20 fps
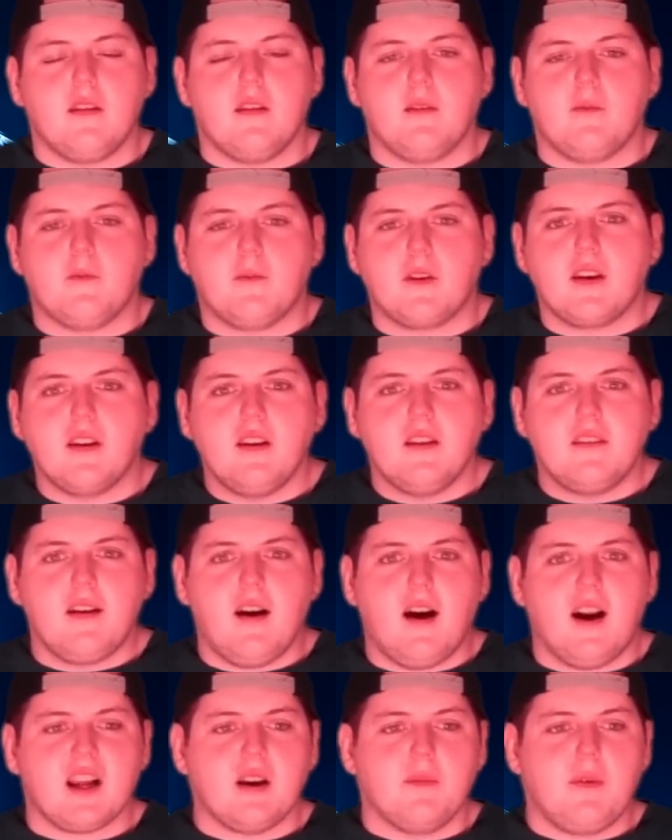we're going to
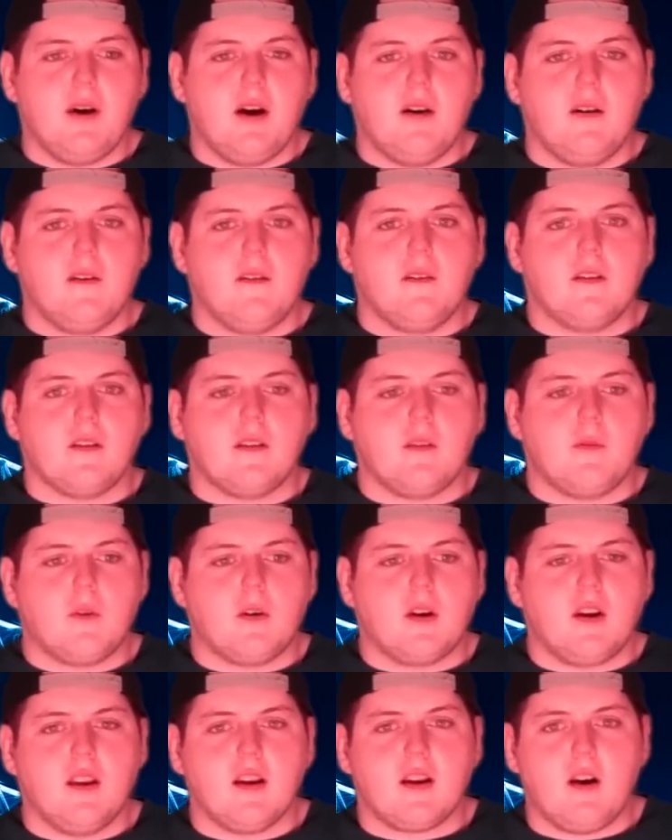talk about,
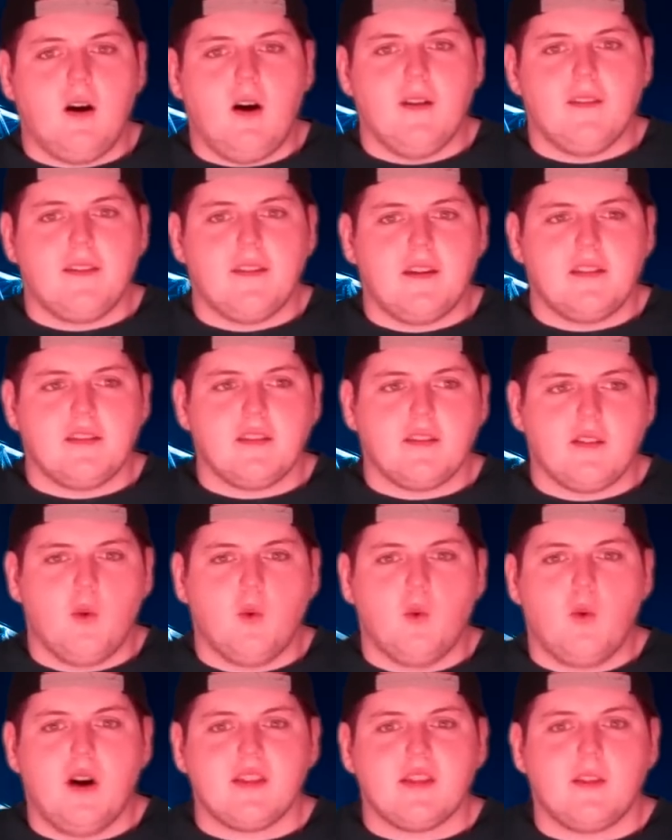we're going to call this the
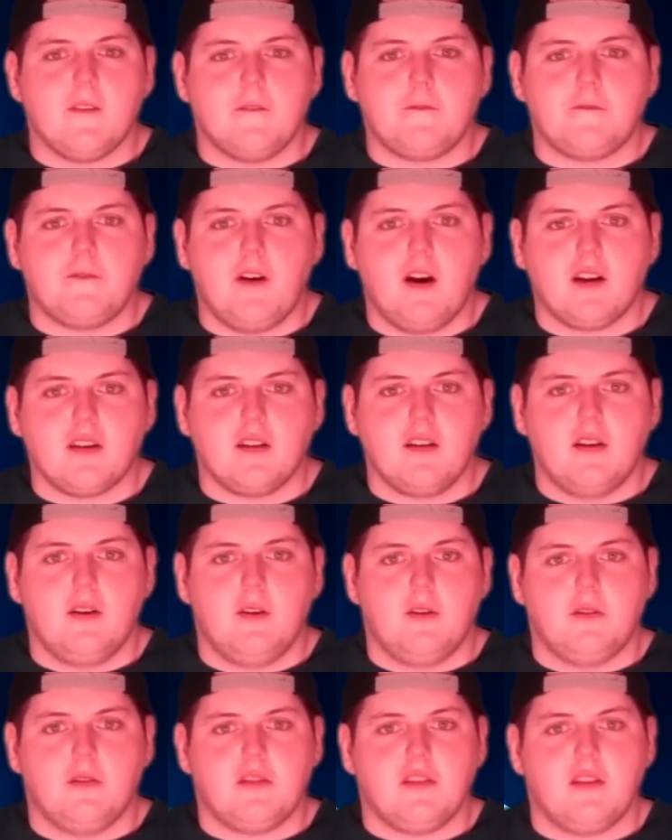What the
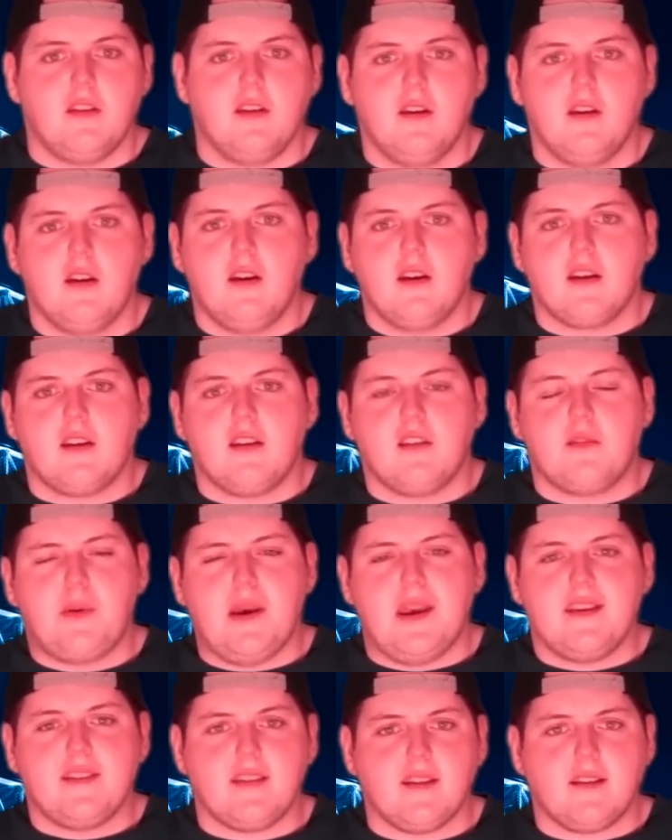News. Because
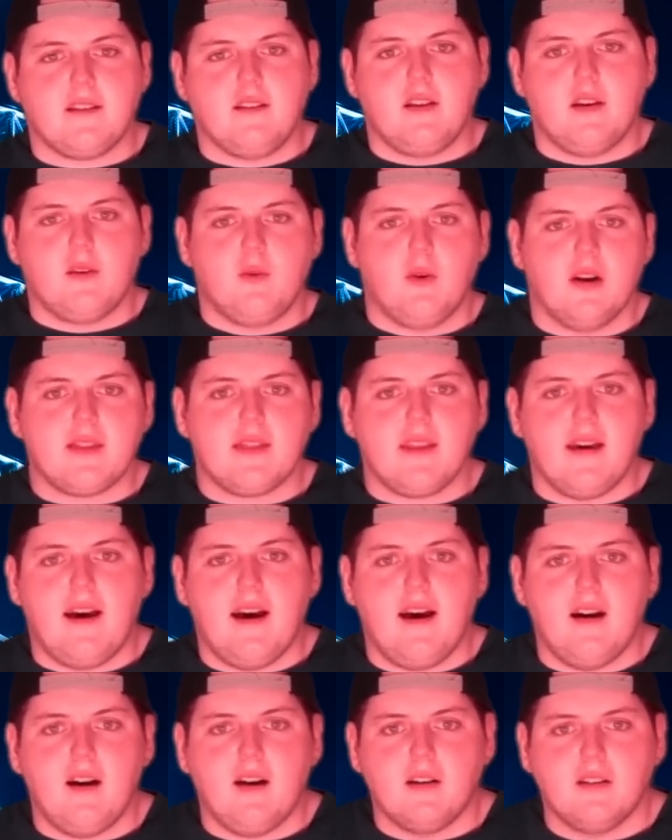basically, what the
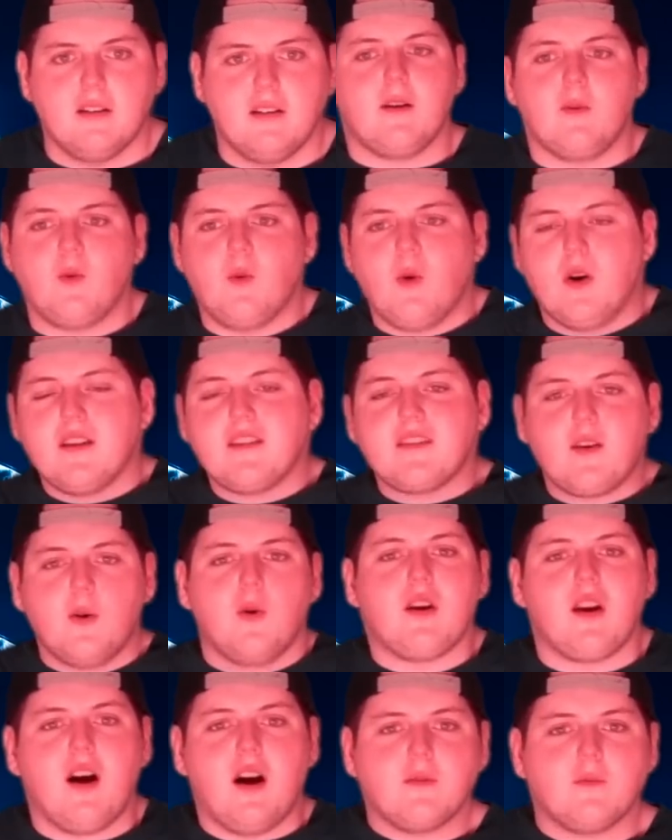hell? What is
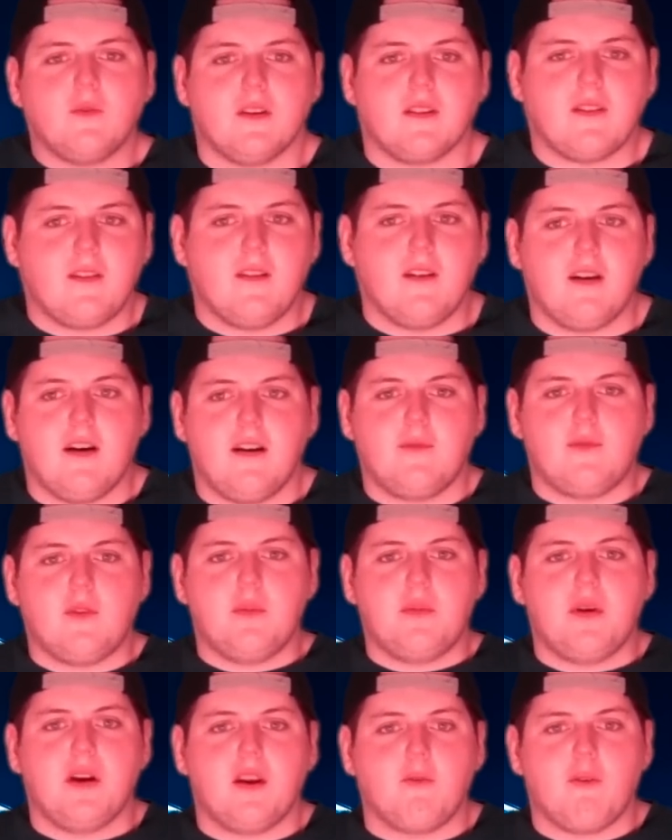going on with
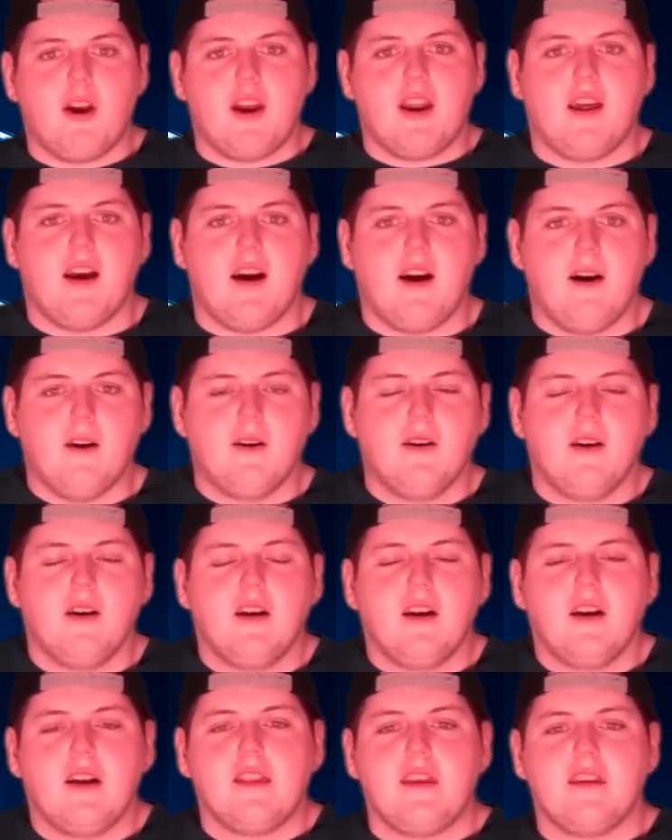everybody right now?
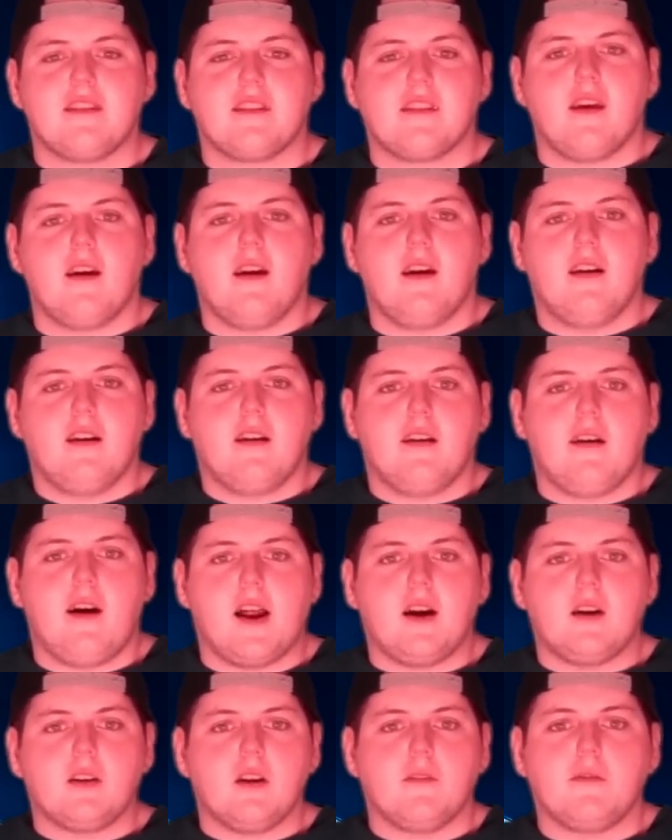This uh, I
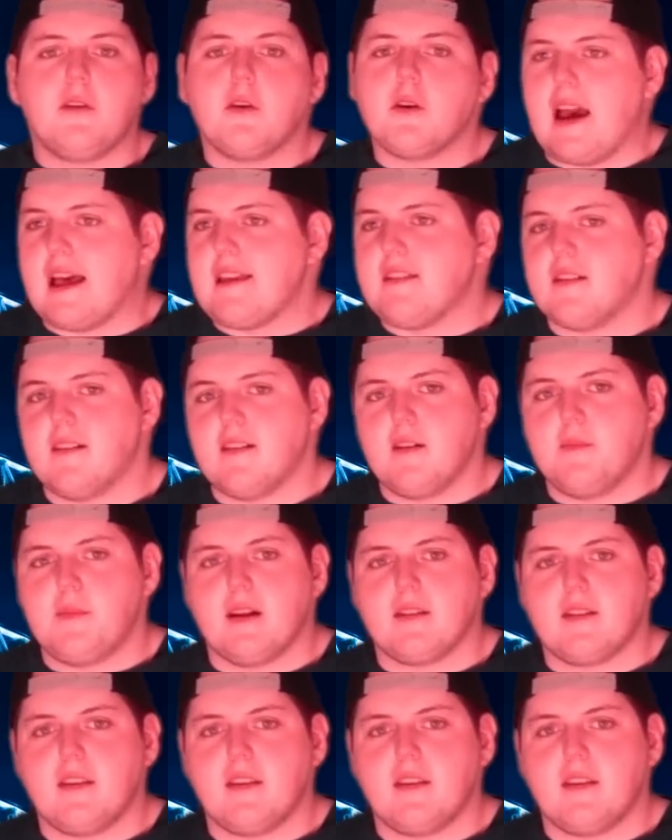don't know if you guys heard about